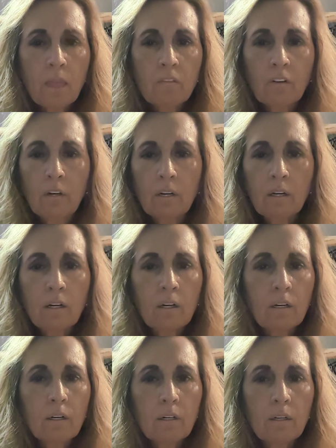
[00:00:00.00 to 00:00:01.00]
for
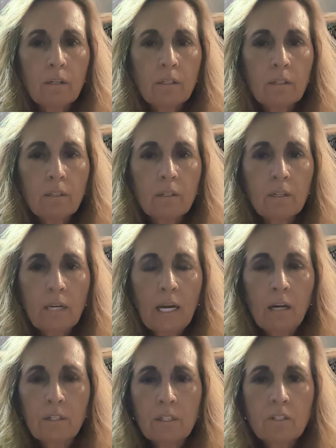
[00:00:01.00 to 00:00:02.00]

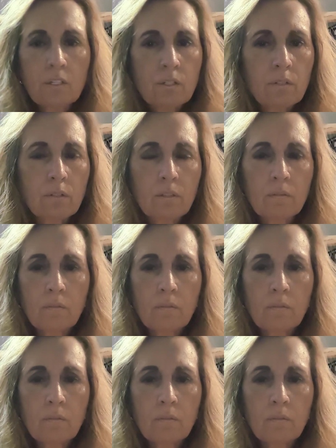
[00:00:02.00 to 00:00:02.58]
how you just,